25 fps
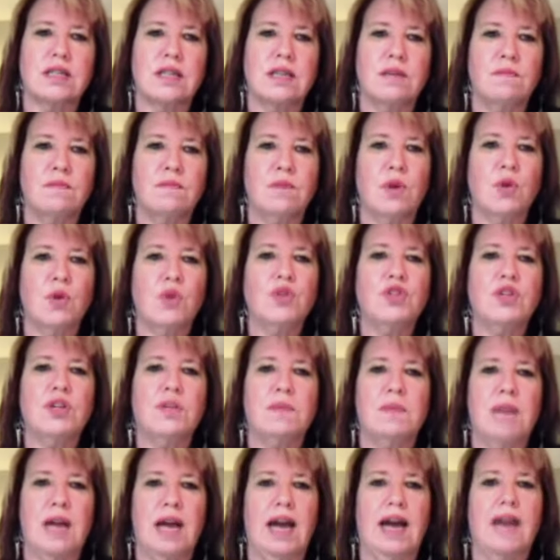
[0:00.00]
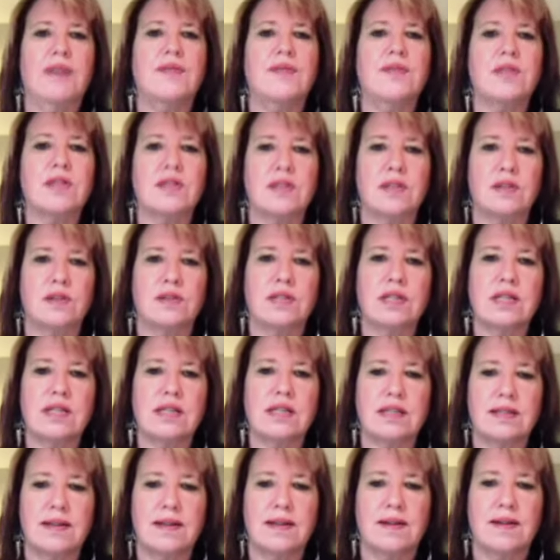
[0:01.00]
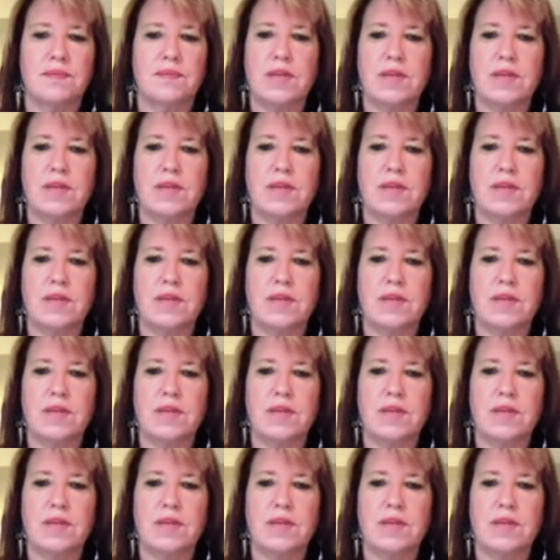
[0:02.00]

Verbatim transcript: the emotion behind this illness?